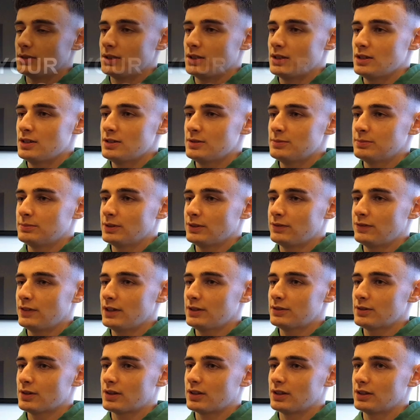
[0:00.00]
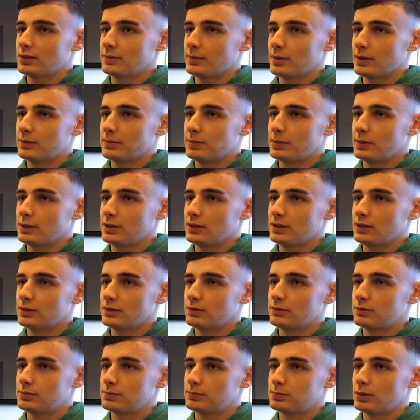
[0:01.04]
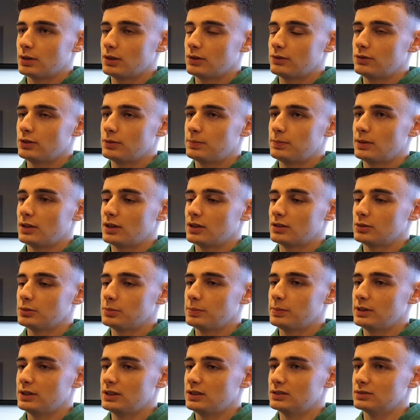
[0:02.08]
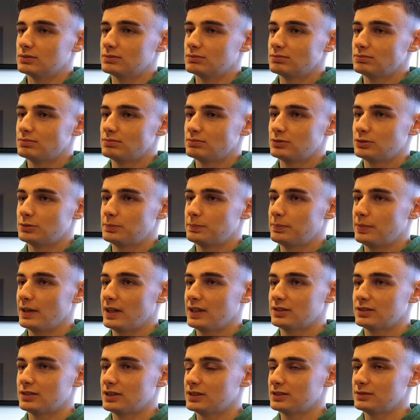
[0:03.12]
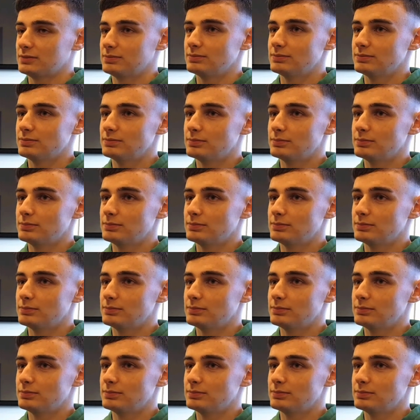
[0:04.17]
Yeah. My favourite thing about being a pro footballer would be basically